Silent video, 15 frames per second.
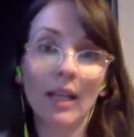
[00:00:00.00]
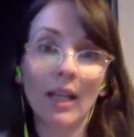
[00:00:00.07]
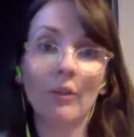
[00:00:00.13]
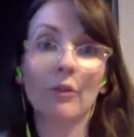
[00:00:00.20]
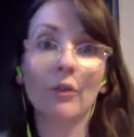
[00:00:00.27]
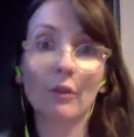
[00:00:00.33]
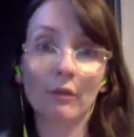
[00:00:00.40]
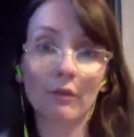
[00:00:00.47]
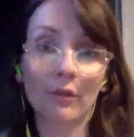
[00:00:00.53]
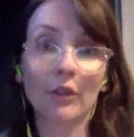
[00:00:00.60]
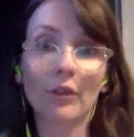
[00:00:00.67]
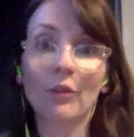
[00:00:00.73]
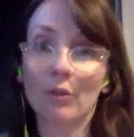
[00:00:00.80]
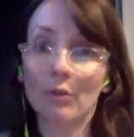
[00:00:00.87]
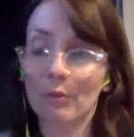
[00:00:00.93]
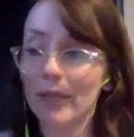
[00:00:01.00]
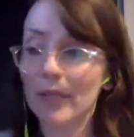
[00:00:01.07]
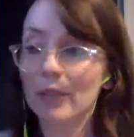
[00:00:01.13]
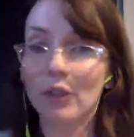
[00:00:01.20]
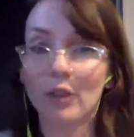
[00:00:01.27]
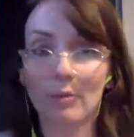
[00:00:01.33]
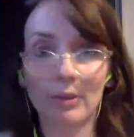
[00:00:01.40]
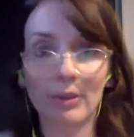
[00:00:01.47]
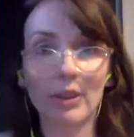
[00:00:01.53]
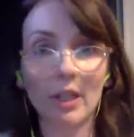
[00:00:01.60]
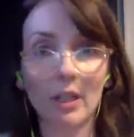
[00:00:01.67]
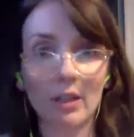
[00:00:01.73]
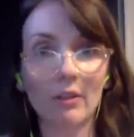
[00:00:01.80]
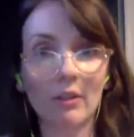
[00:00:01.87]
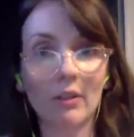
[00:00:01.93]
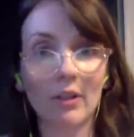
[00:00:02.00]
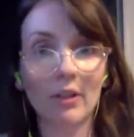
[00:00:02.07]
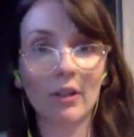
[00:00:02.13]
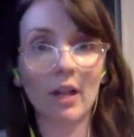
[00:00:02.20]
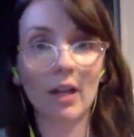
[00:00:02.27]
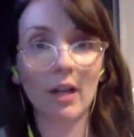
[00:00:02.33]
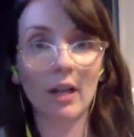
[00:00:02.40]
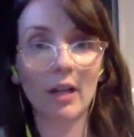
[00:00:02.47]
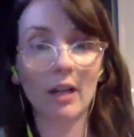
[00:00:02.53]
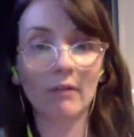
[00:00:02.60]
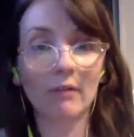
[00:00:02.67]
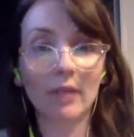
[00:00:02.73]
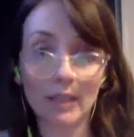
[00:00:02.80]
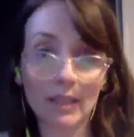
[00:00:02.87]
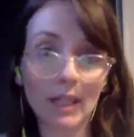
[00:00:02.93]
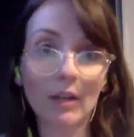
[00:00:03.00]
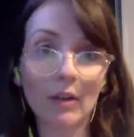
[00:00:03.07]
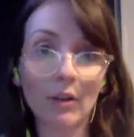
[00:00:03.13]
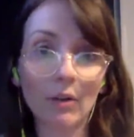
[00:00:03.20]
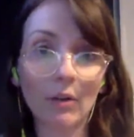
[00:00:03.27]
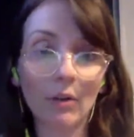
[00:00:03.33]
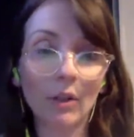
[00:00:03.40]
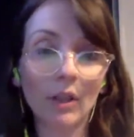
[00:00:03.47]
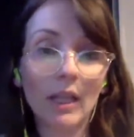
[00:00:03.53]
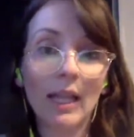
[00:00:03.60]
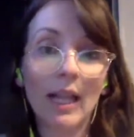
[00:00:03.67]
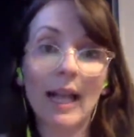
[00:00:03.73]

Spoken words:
in order for you to reach a particular funding goal.